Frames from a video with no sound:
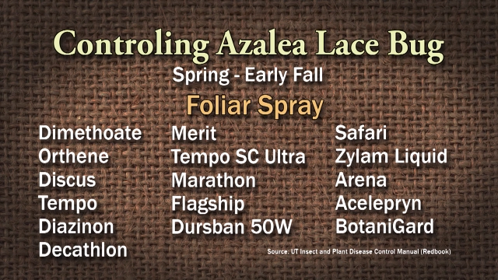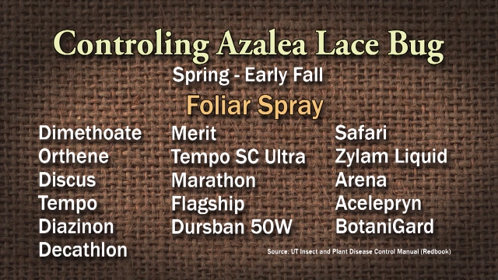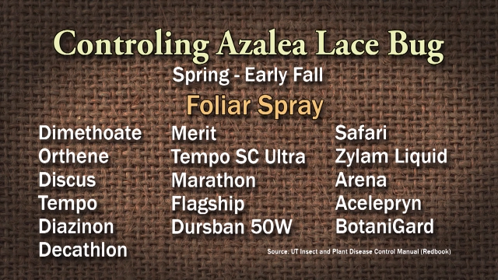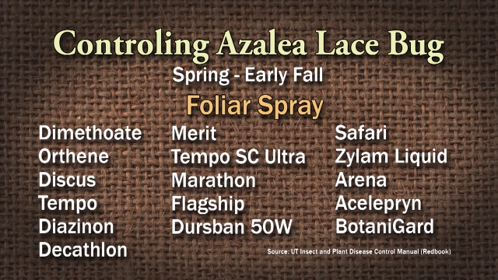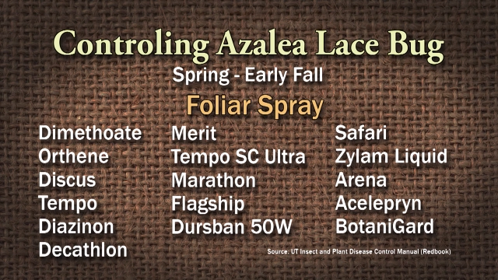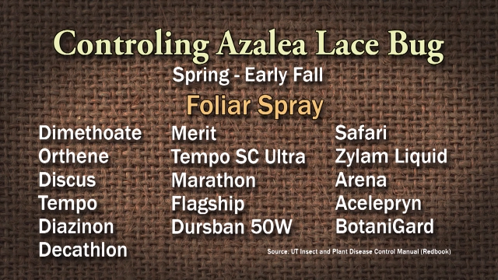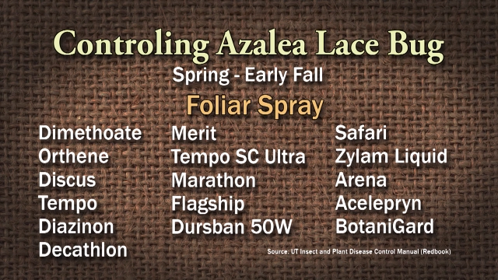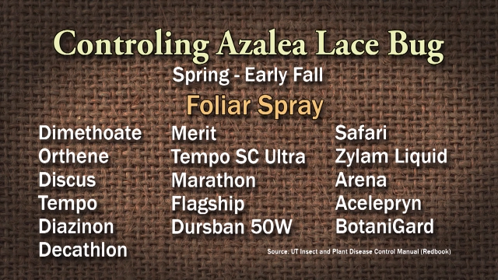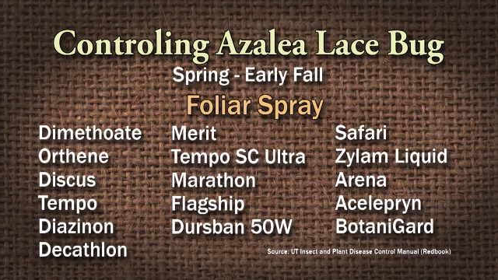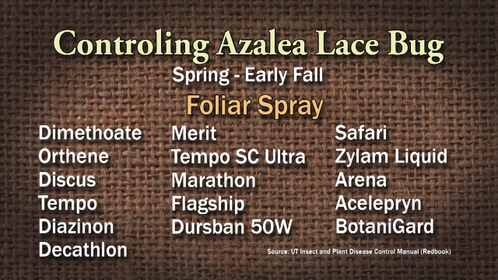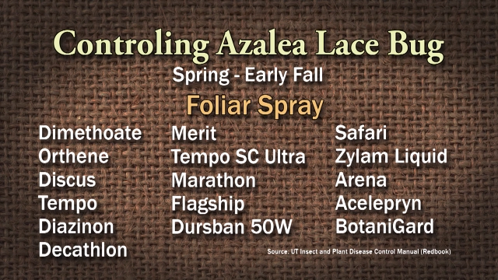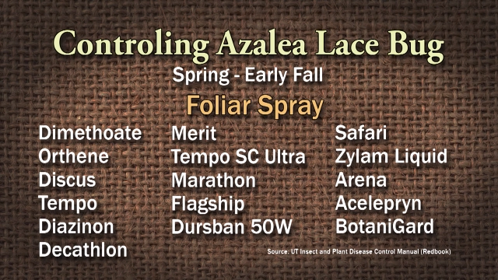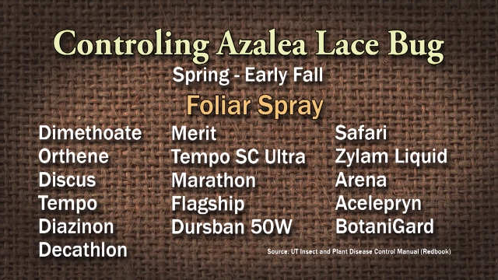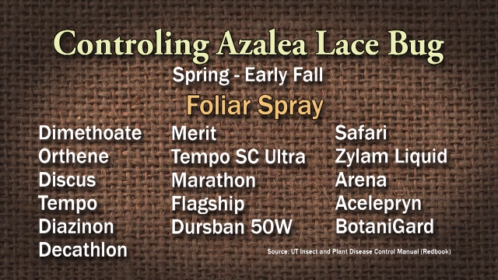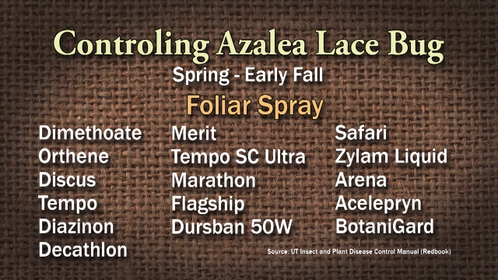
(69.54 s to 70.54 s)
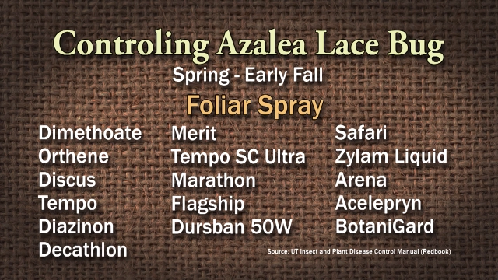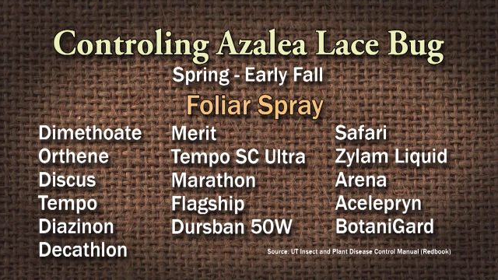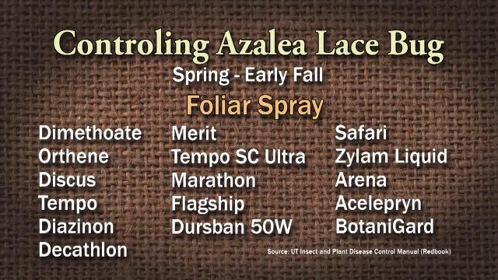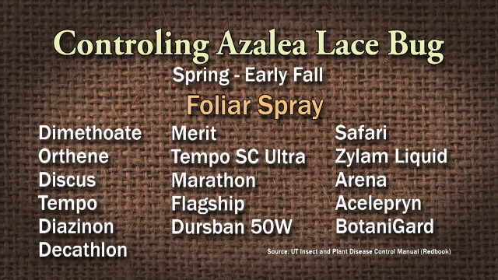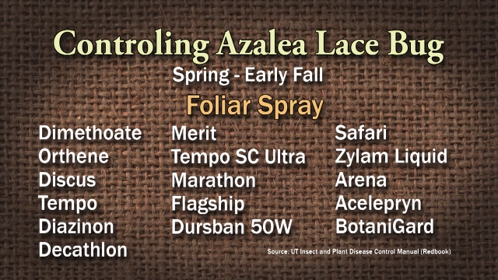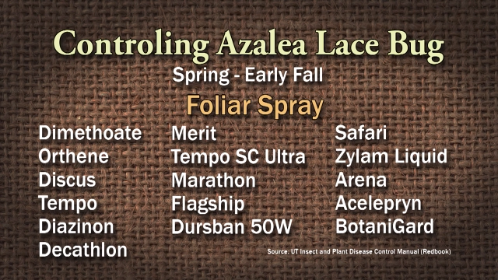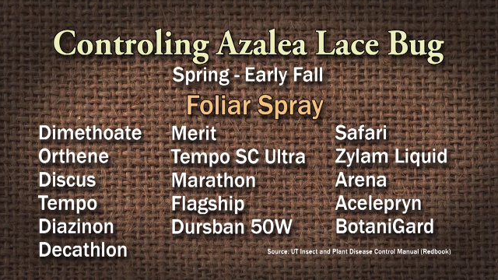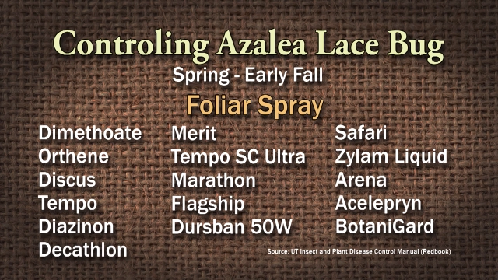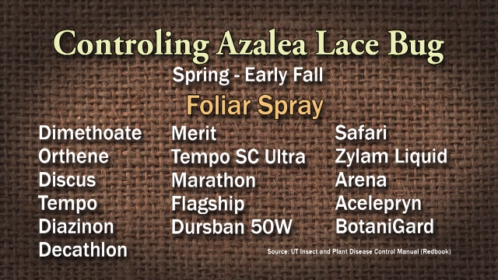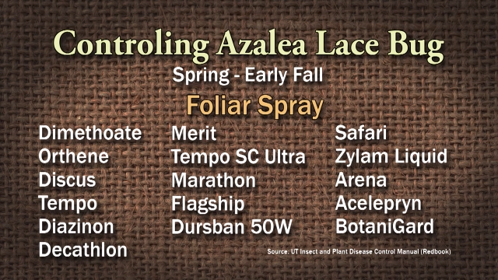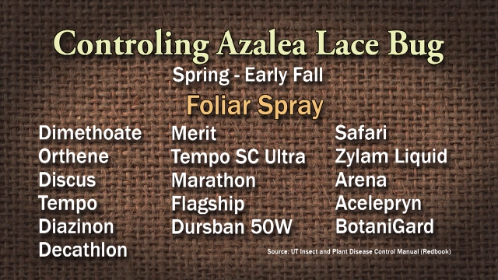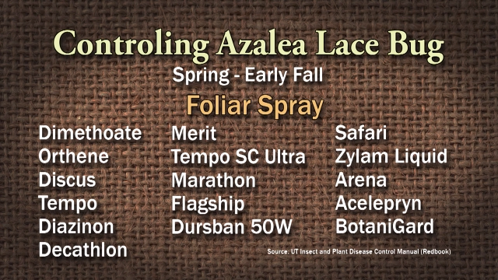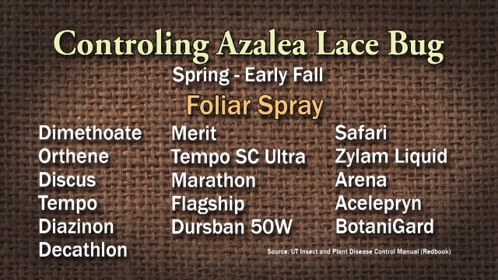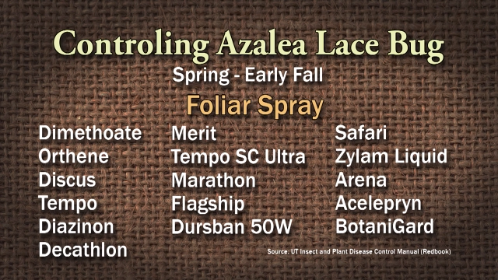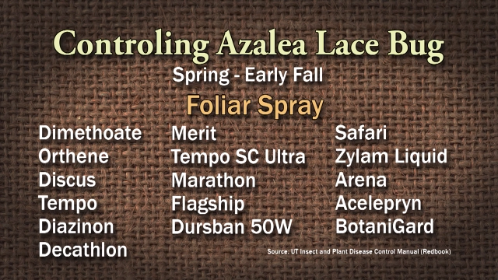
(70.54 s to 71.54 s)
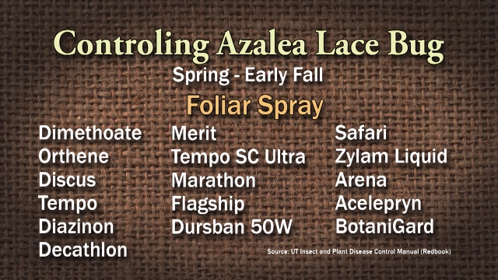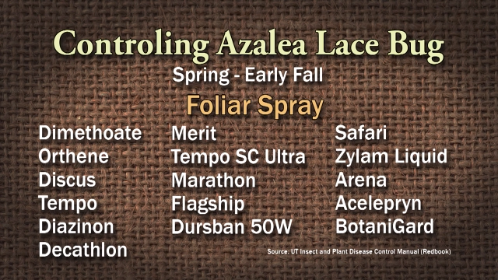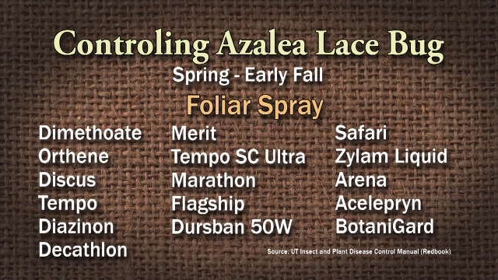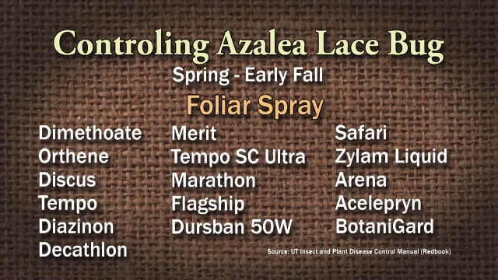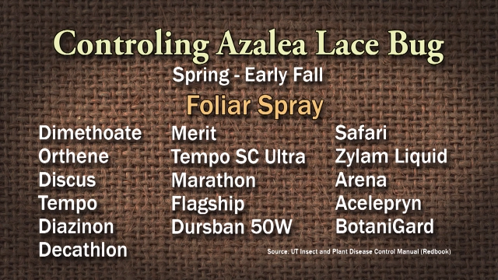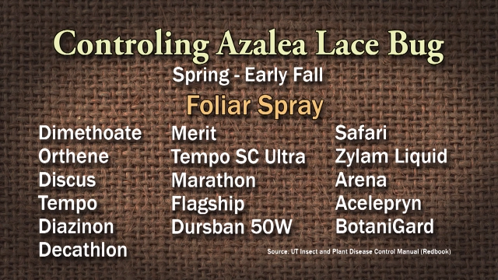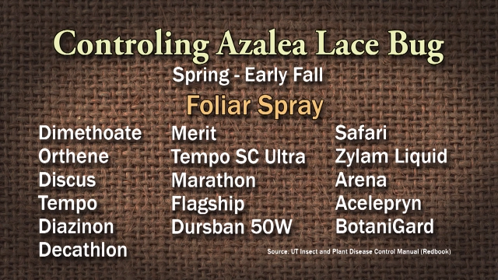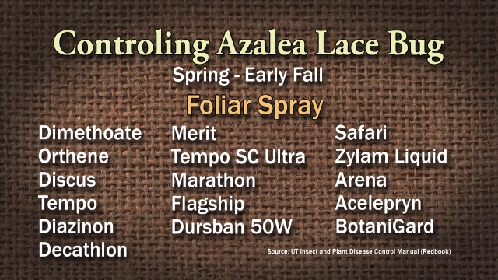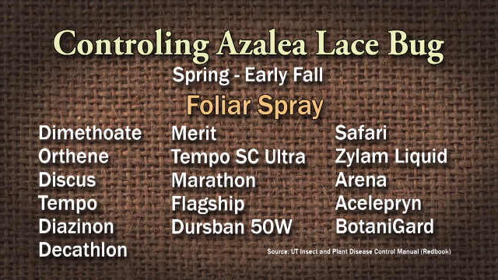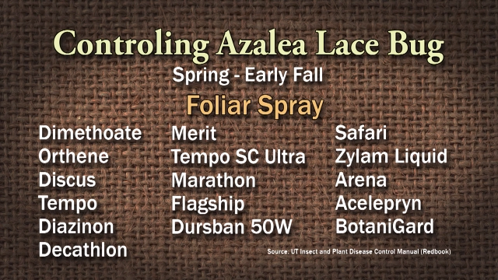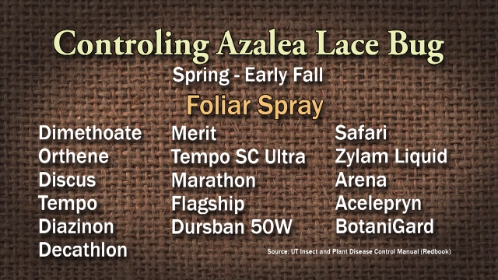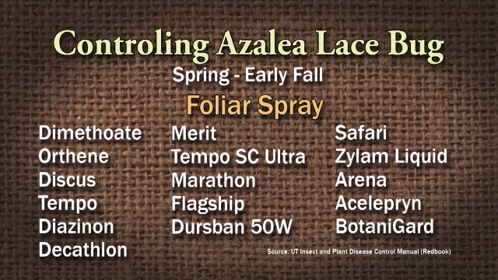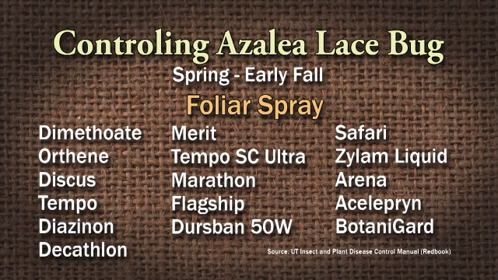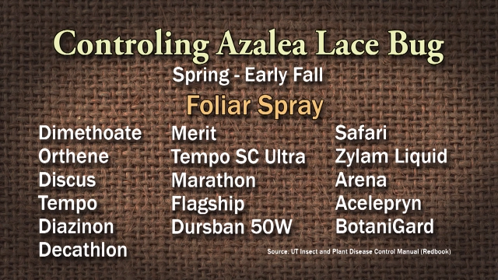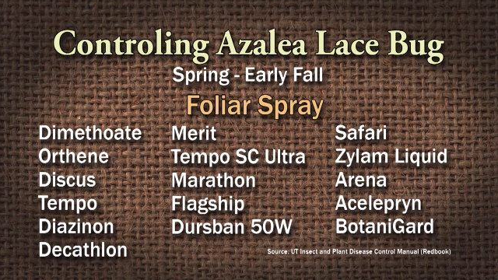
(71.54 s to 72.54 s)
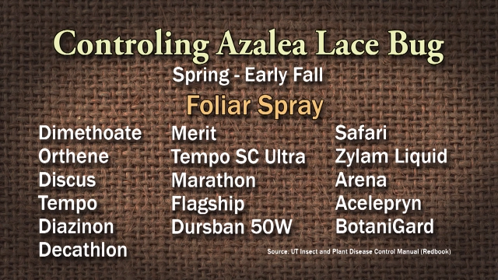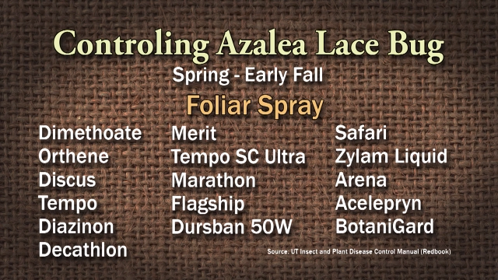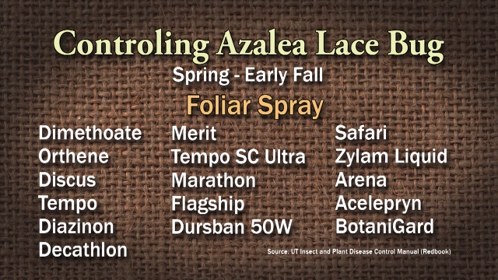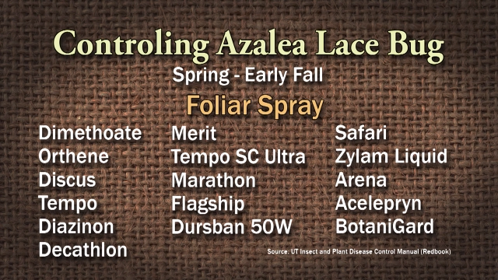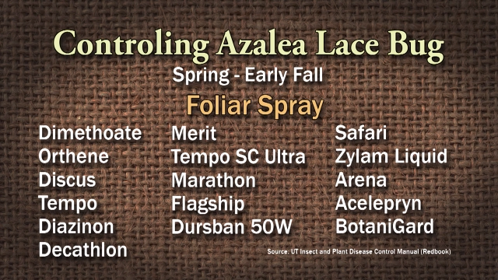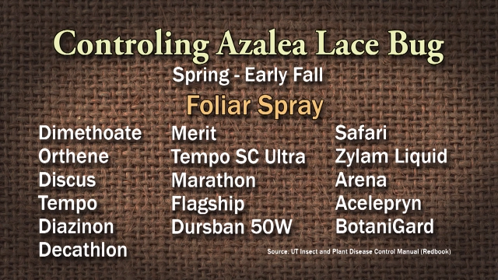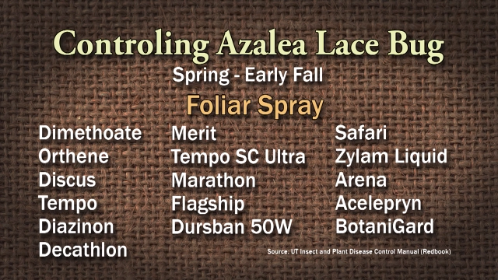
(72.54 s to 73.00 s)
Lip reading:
No face is visible, so there are no lips to read.